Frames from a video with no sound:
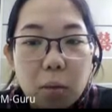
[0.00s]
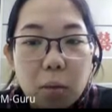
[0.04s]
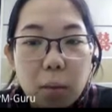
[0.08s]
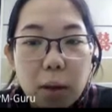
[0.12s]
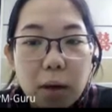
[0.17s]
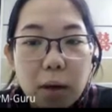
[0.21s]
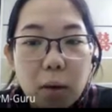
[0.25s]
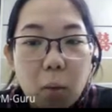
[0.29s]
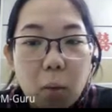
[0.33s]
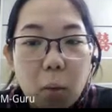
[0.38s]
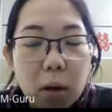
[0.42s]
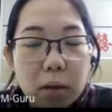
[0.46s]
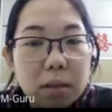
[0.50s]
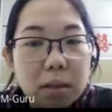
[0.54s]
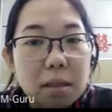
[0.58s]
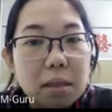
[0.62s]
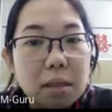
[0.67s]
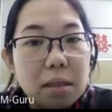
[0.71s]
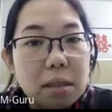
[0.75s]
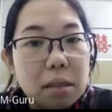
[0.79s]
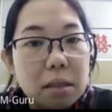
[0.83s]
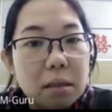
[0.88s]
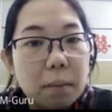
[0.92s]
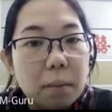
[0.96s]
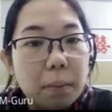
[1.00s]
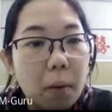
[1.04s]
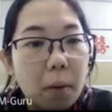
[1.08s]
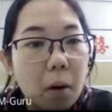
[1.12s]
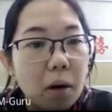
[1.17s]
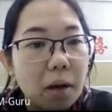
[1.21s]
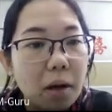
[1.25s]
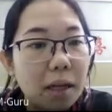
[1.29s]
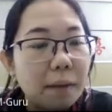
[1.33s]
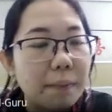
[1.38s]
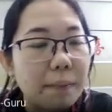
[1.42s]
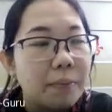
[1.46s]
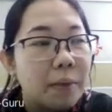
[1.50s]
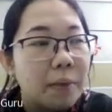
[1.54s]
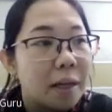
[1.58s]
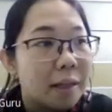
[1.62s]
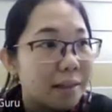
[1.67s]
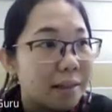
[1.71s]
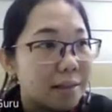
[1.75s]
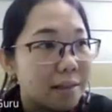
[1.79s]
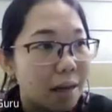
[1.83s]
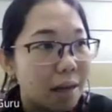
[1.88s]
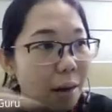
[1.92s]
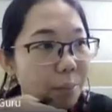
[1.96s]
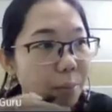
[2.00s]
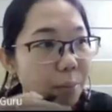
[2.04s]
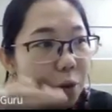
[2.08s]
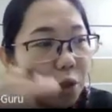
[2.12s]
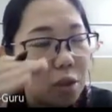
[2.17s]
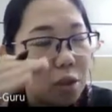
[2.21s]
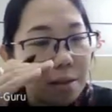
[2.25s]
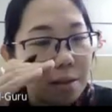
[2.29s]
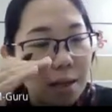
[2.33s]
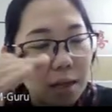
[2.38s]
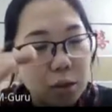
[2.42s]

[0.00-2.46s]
water is still boiling, the temperature is